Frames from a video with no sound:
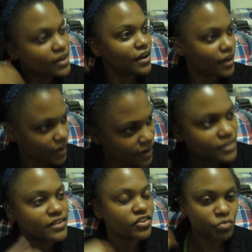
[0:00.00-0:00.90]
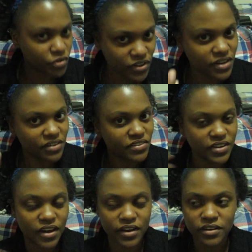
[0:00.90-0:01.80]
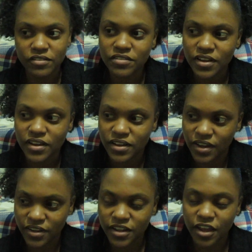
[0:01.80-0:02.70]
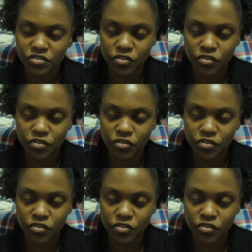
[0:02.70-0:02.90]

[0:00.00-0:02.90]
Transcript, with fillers: Clearly, I did it spontaneously, kind of.